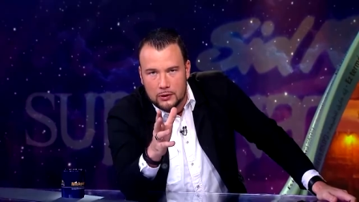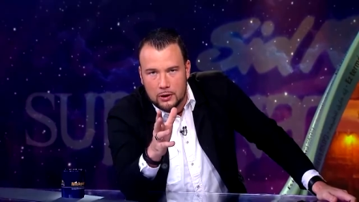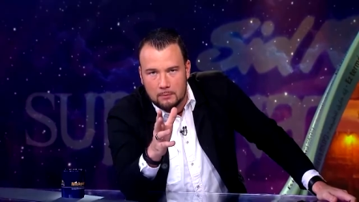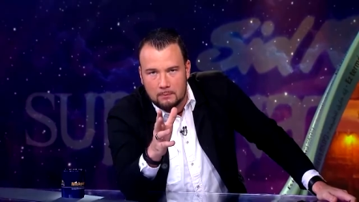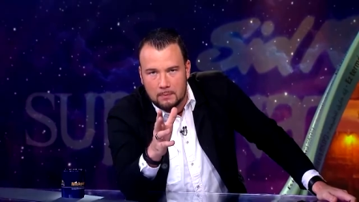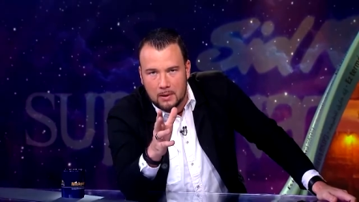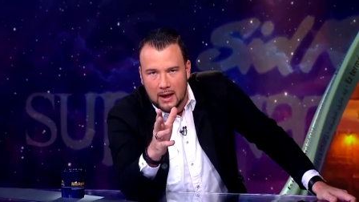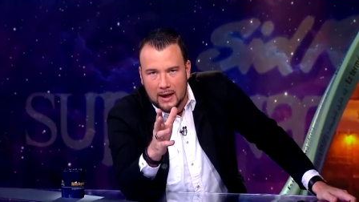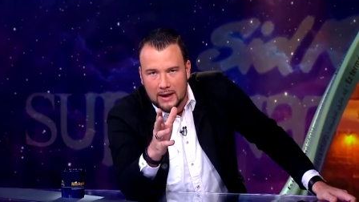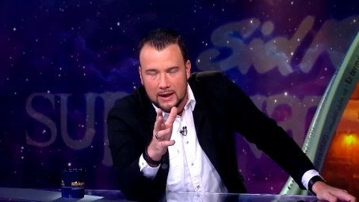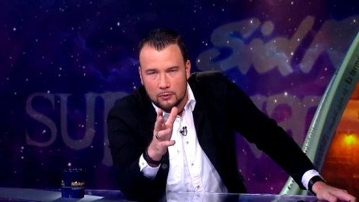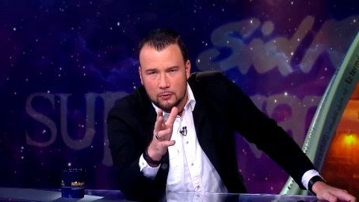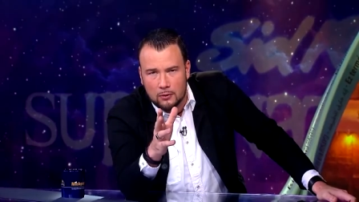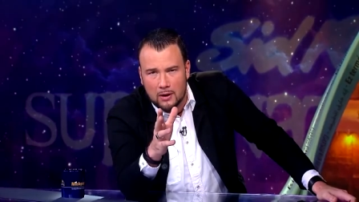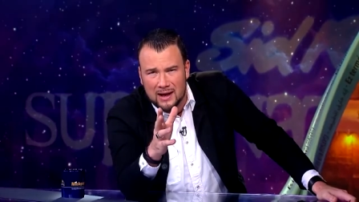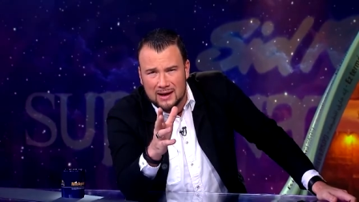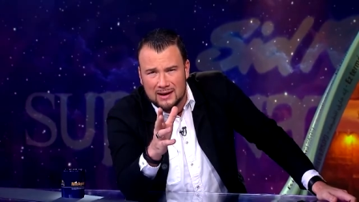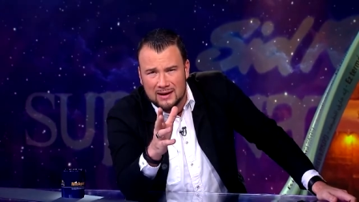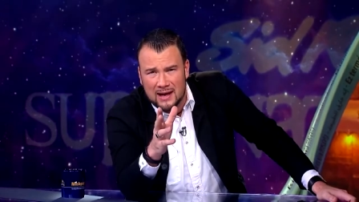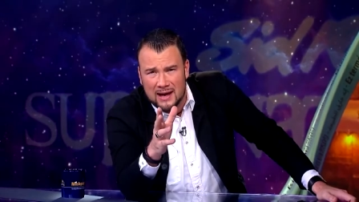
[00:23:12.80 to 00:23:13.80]
your body
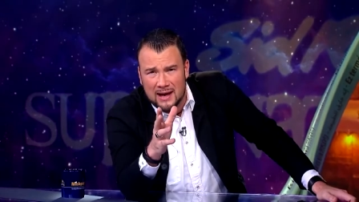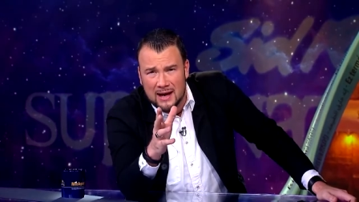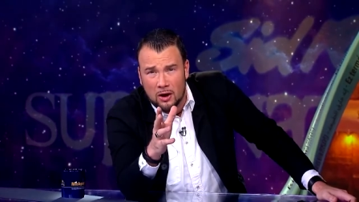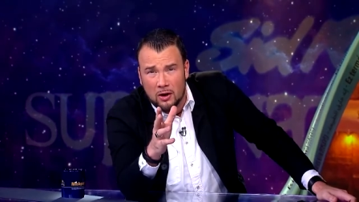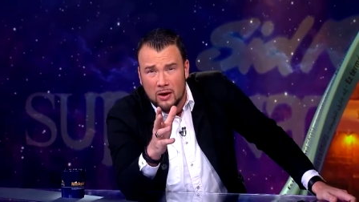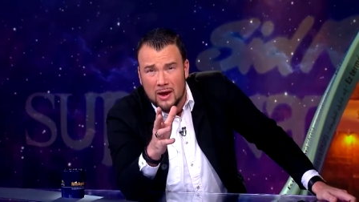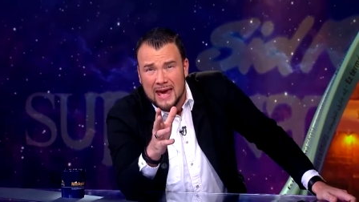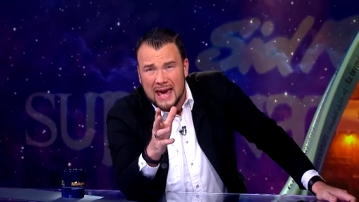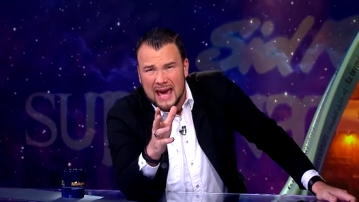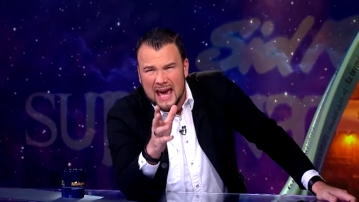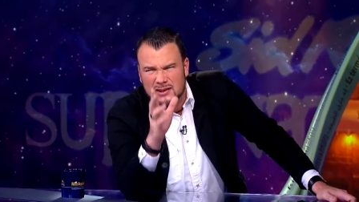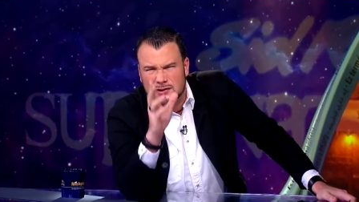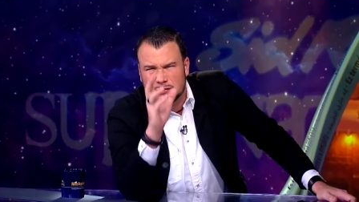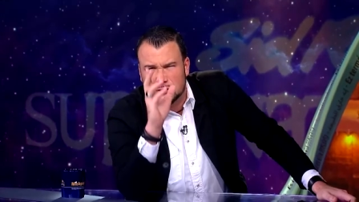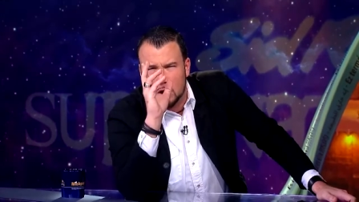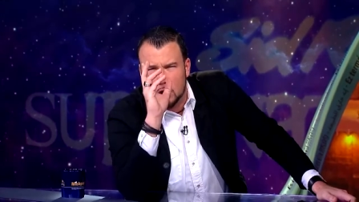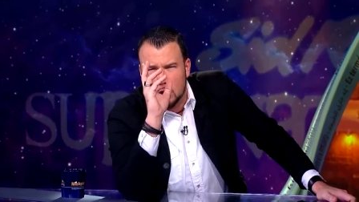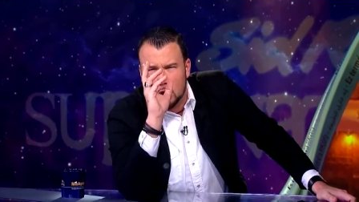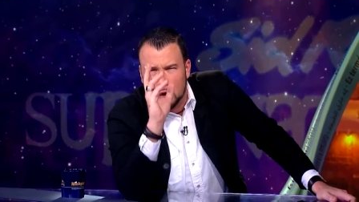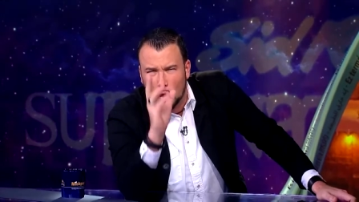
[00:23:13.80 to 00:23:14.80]
right now. As
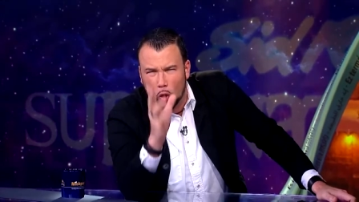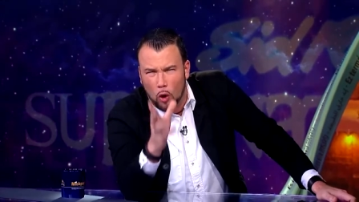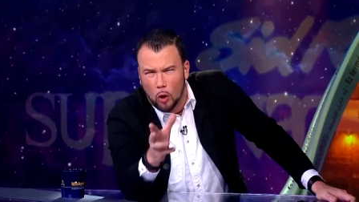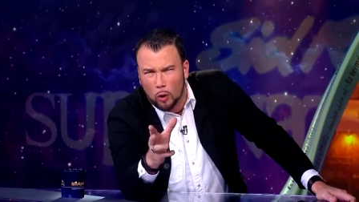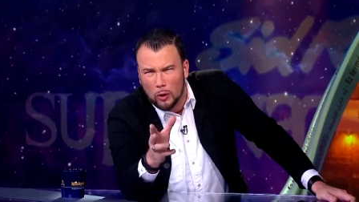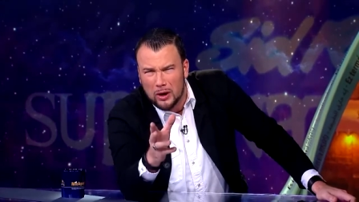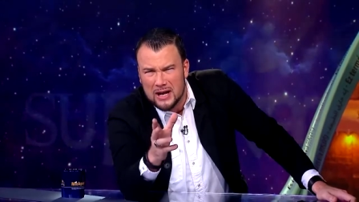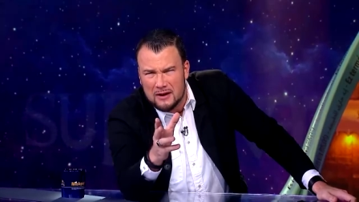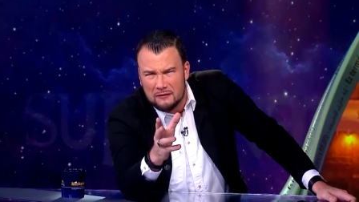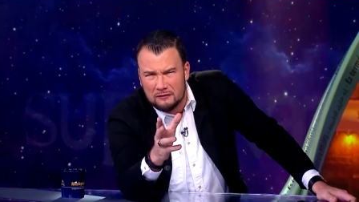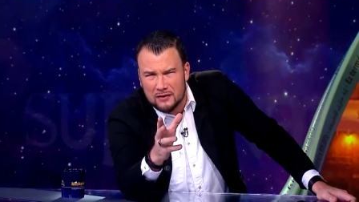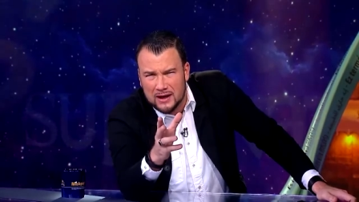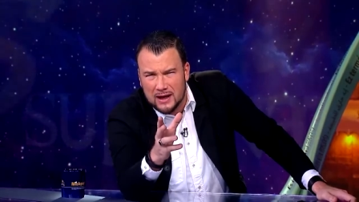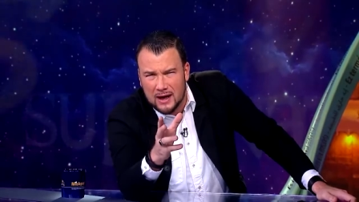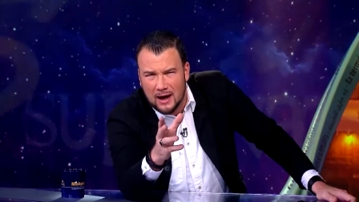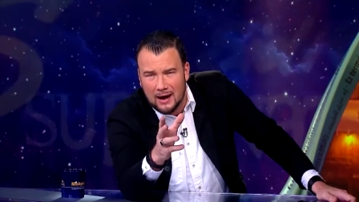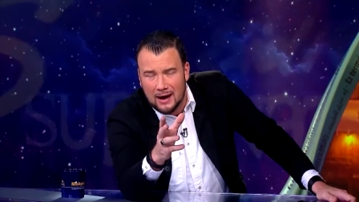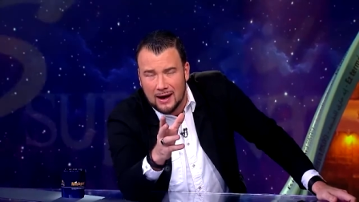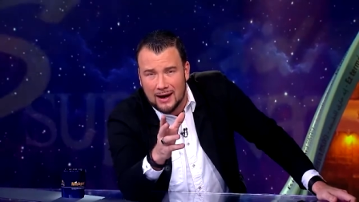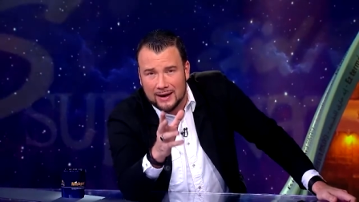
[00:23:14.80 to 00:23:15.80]
the glory of
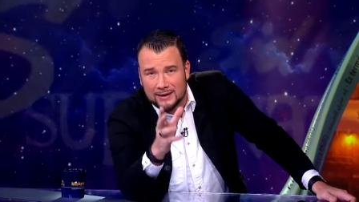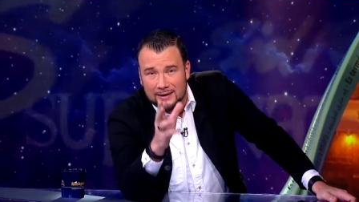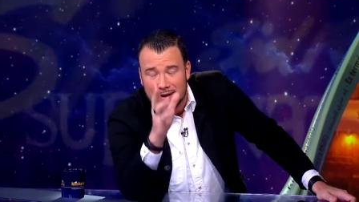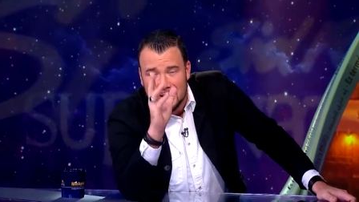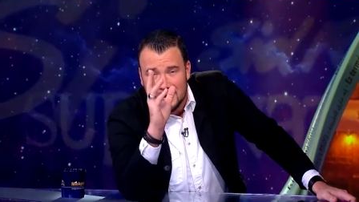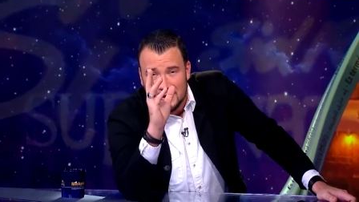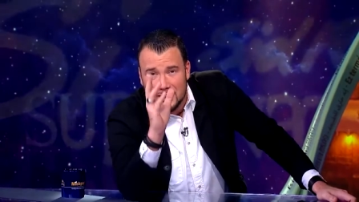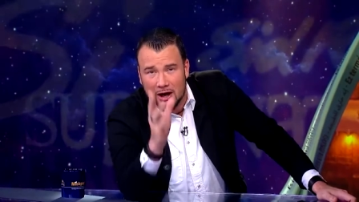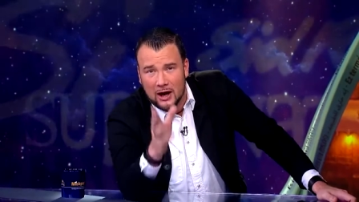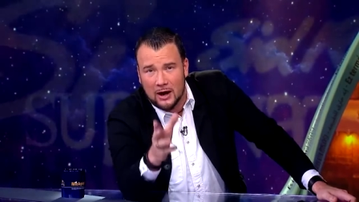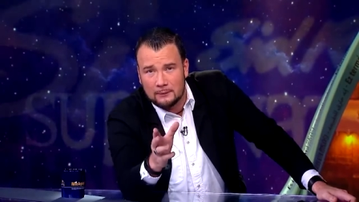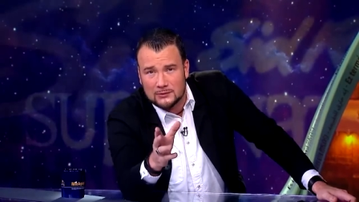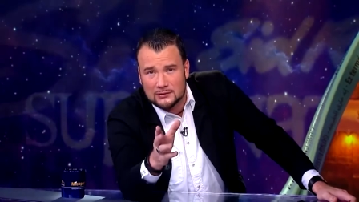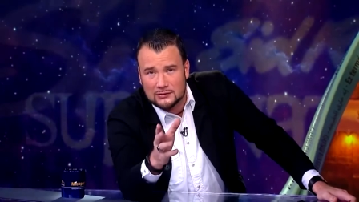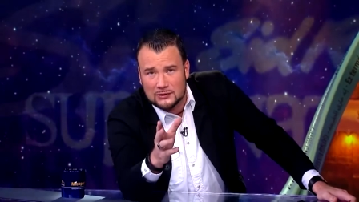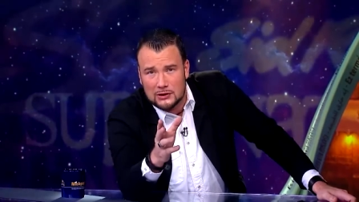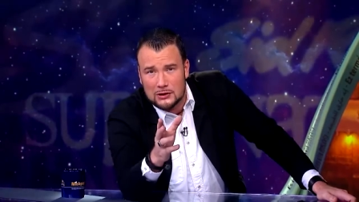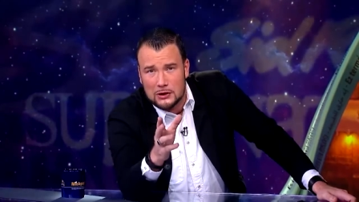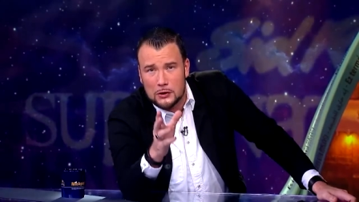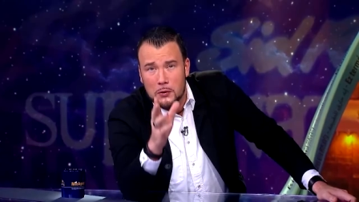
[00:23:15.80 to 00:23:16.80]
God comes
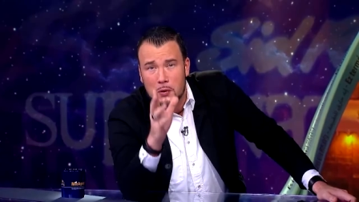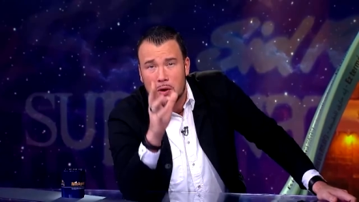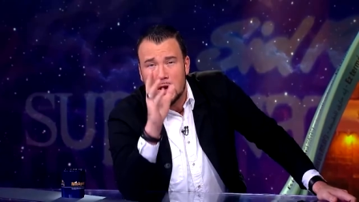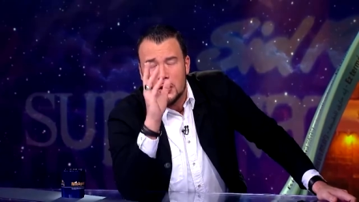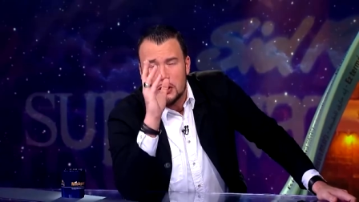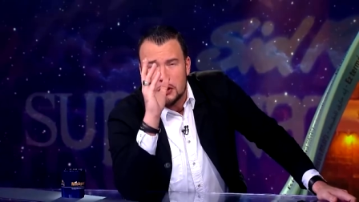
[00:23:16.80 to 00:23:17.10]
to you,